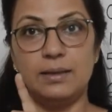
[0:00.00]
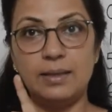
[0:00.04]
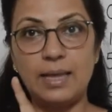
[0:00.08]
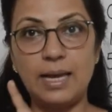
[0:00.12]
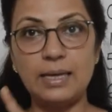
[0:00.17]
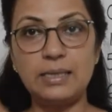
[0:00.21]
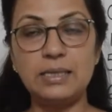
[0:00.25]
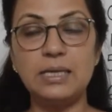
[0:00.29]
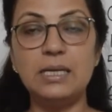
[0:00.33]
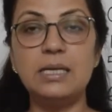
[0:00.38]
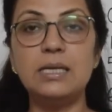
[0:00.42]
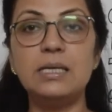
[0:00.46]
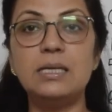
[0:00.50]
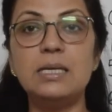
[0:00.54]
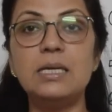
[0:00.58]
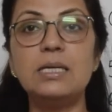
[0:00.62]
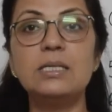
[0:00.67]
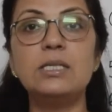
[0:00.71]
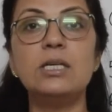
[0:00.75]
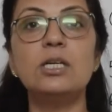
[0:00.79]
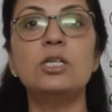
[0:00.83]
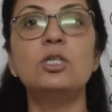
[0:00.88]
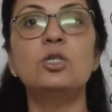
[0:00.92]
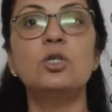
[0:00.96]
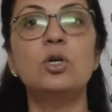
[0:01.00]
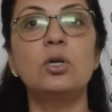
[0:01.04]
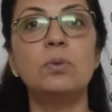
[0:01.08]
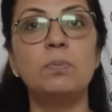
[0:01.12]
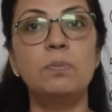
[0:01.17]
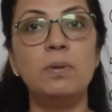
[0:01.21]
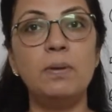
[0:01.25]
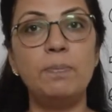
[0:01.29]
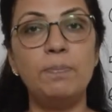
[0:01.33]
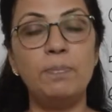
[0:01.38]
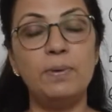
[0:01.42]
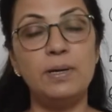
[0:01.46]
that integer should
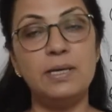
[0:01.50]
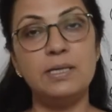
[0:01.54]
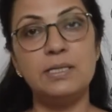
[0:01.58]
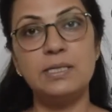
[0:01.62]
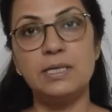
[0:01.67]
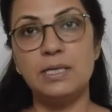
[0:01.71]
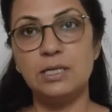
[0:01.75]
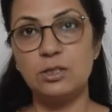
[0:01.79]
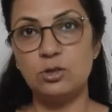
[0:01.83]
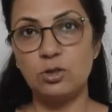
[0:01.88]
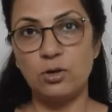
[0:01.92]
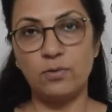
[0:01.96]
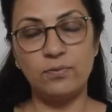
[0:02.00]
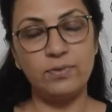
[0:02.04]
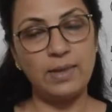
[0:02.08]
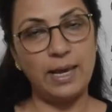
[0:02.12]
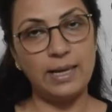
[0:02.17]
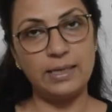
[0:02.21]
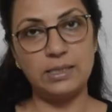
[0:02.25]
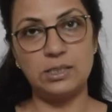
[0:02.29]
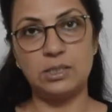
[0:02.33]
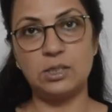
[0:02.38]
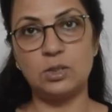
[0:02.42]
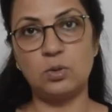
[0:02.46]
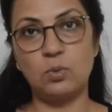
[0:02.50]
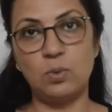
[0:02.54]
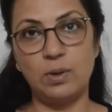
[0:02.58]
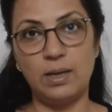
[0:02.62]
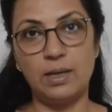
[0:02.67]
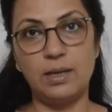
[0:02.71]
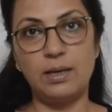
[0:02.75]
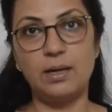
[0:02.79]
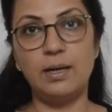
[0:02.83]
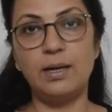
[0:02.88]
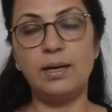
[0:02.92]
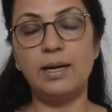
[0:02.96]
be present of that
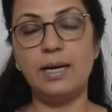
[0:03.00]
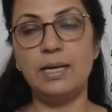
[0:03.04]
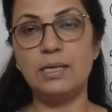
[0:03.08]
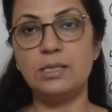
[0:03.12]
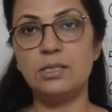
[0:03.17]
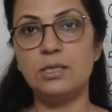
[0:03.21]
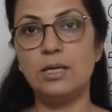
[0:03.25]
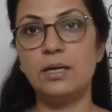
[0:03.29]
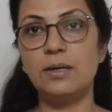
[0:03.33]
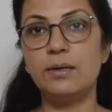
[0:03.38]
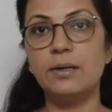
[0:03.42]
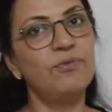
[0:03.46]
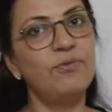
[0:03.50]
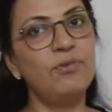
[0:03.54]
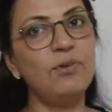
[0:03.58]
square, right, children?